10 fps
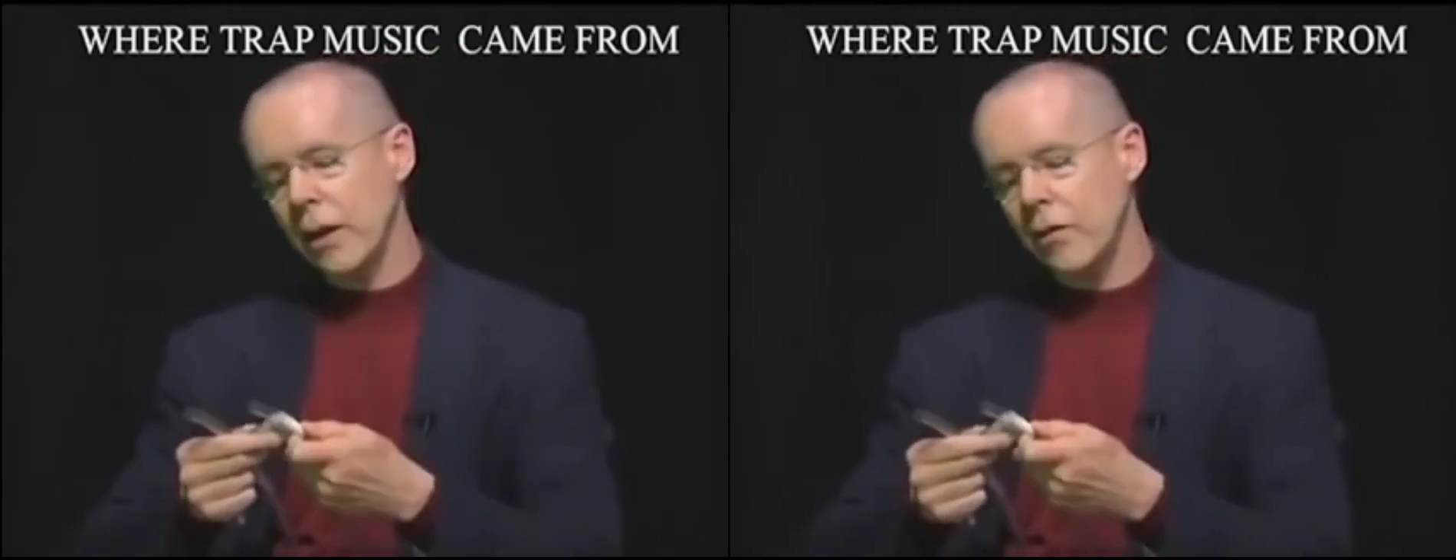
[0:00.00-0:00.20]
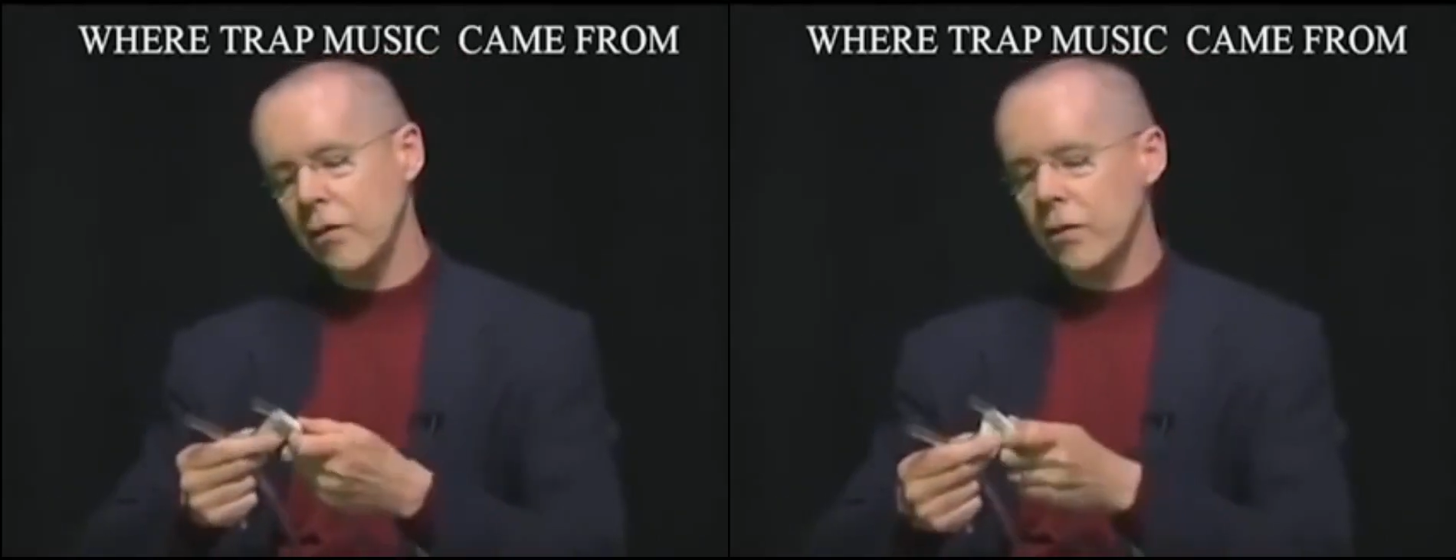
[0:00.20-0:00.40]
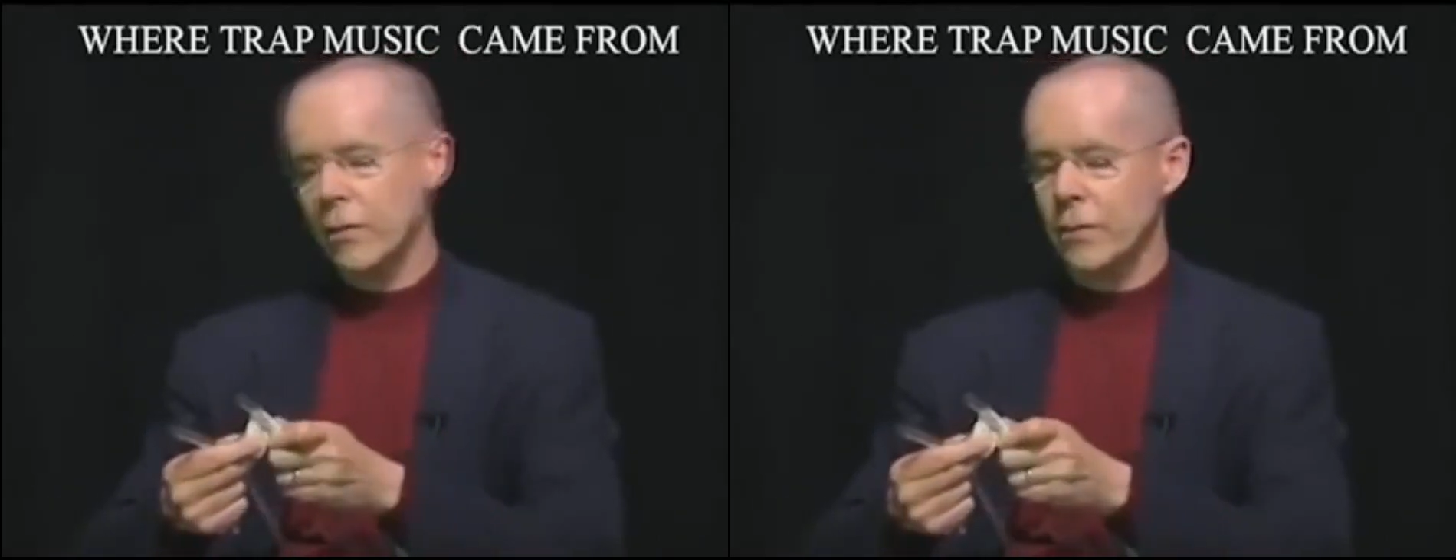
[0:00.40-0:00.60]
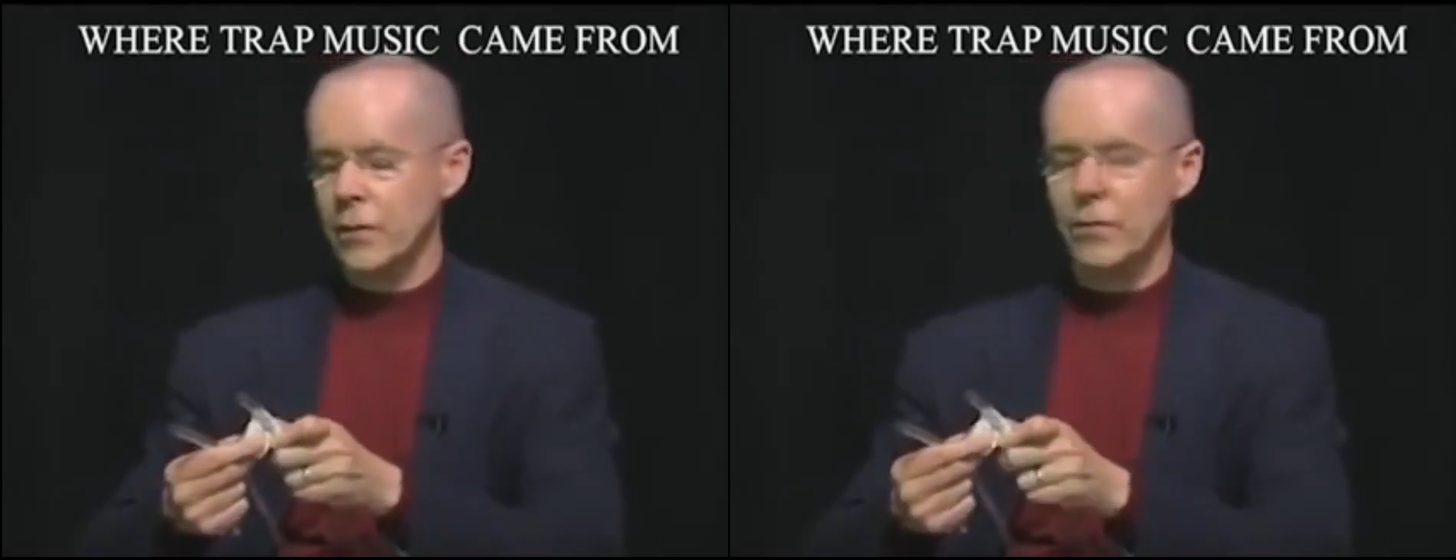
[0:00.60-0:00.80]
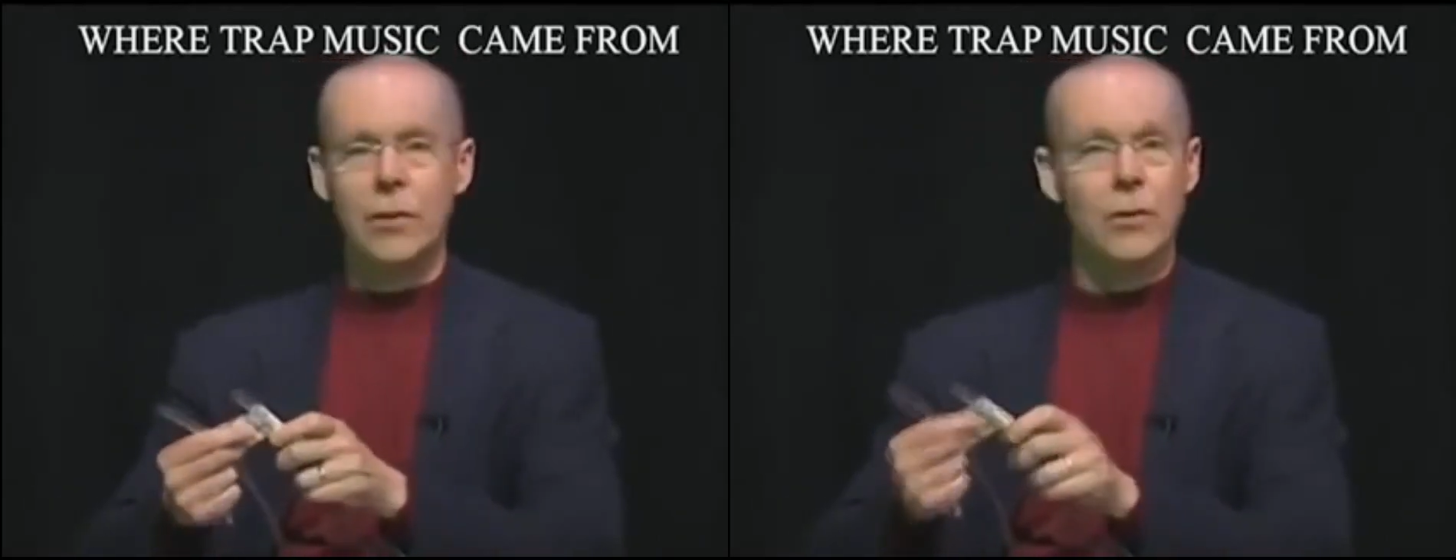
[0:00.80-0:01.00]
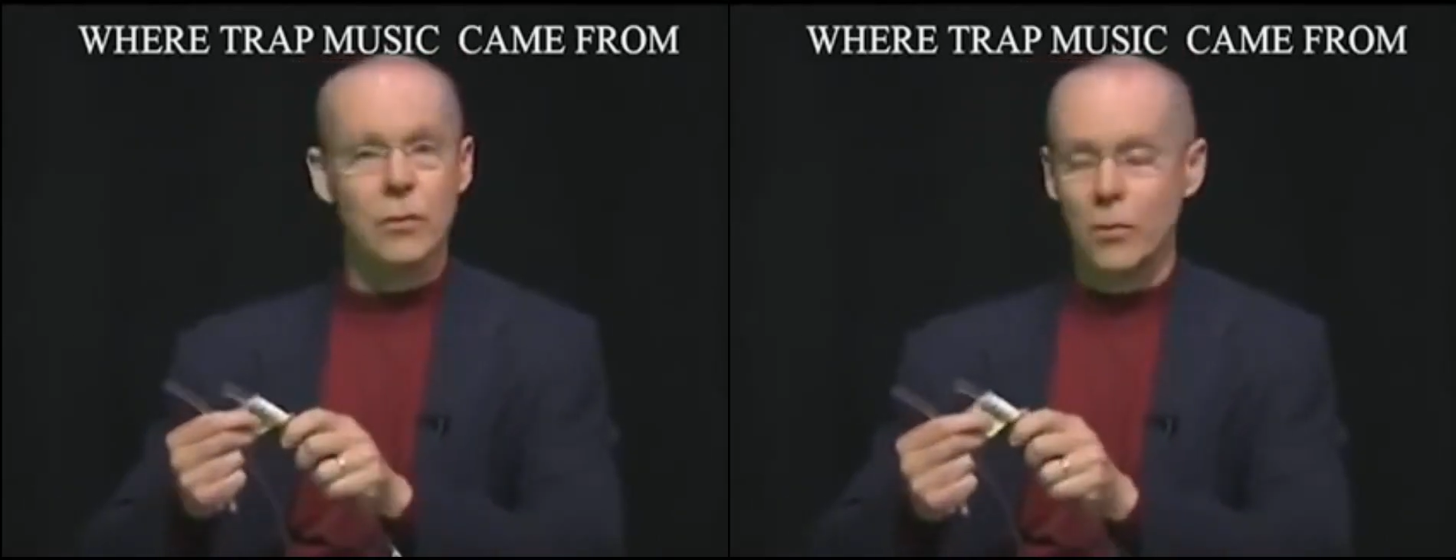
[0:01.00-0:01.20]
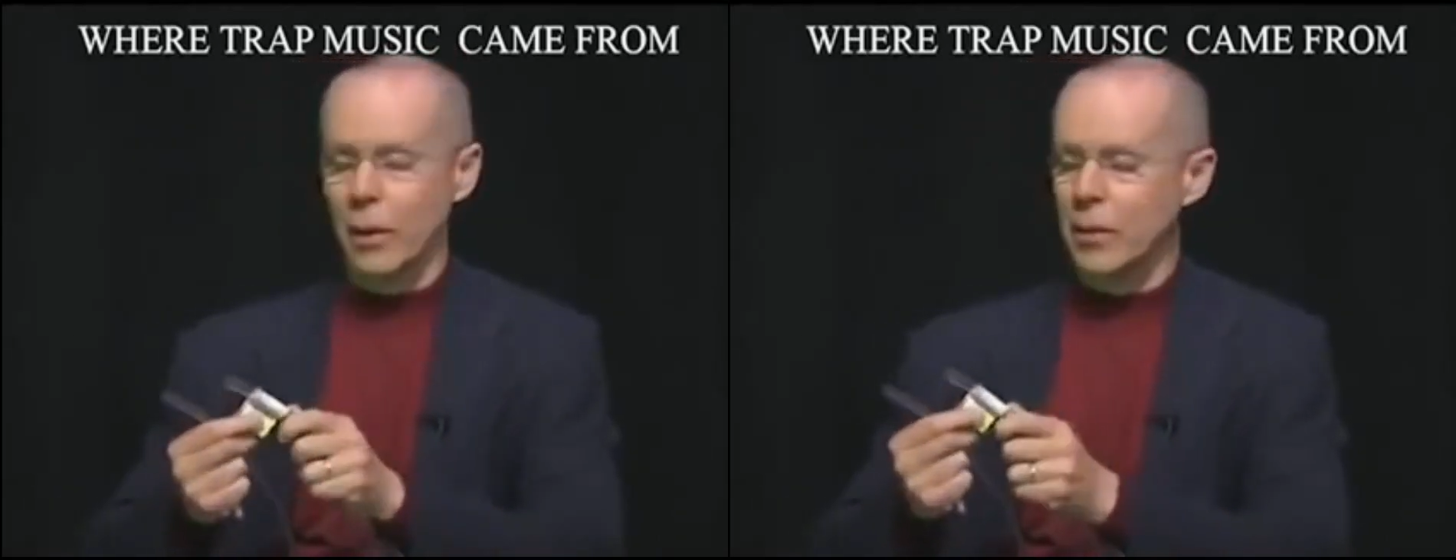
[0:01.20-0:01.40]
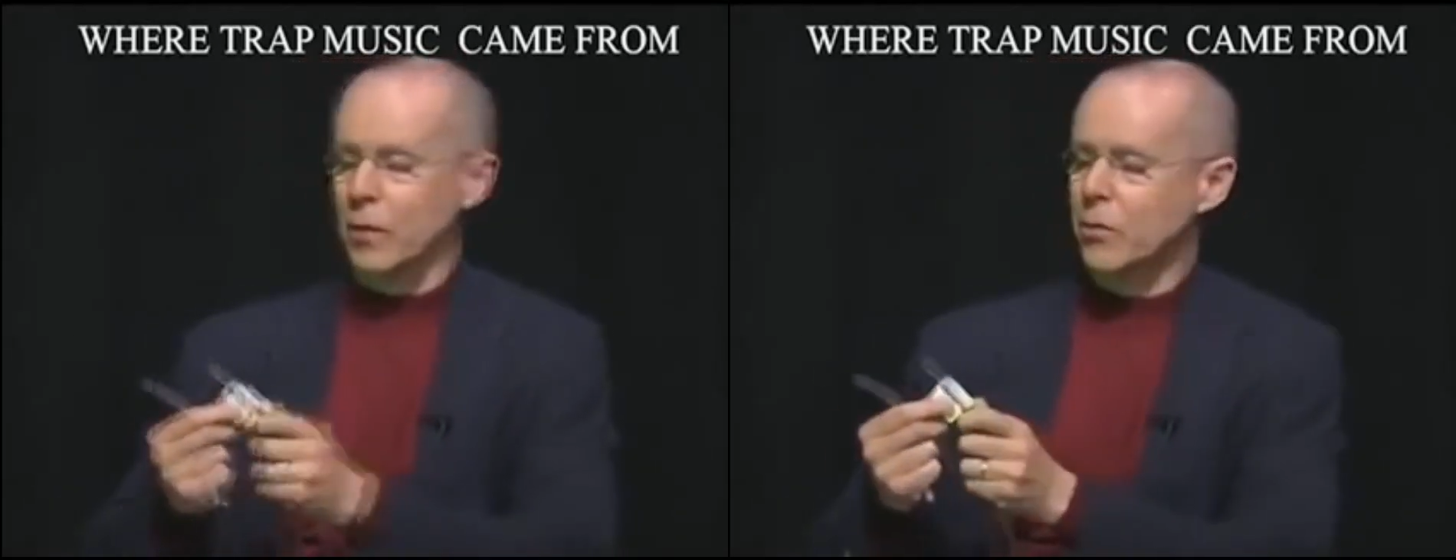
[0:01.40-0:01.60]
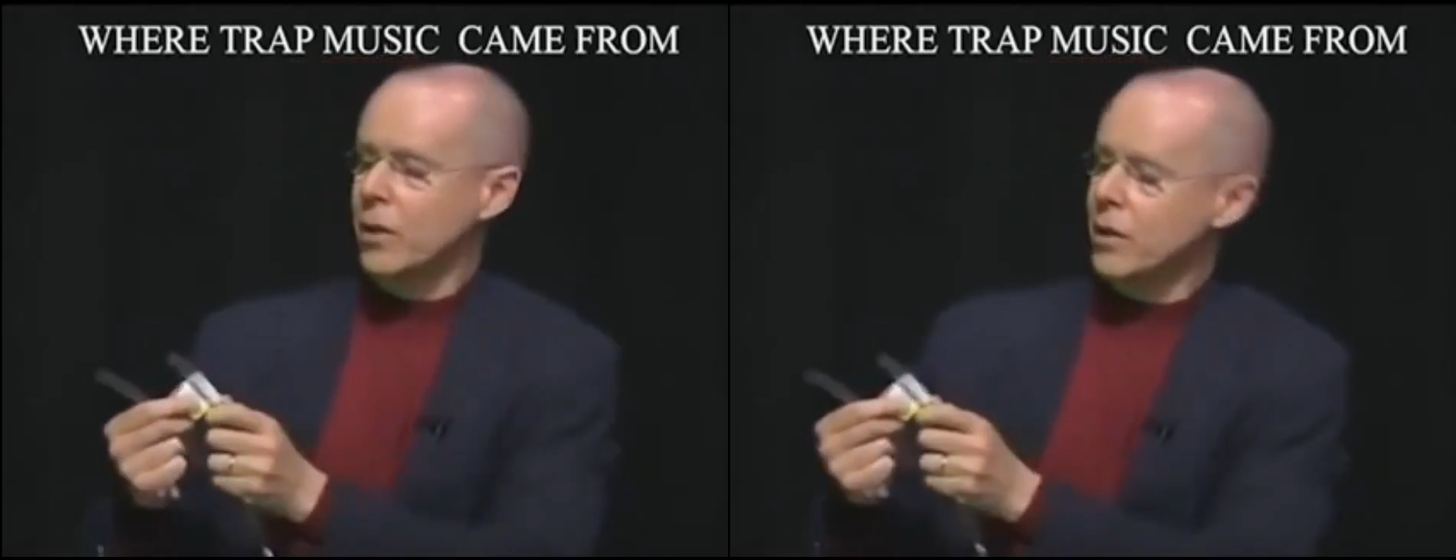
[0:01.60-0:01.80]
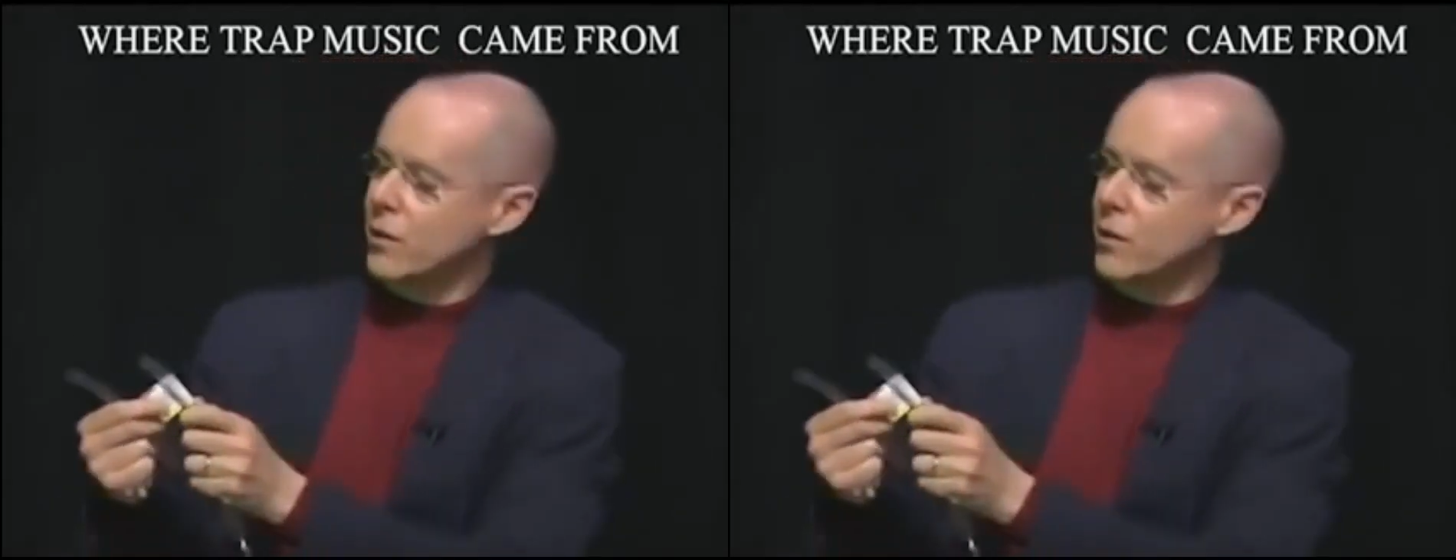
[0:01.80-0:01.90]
It's, for those of you who might be interested,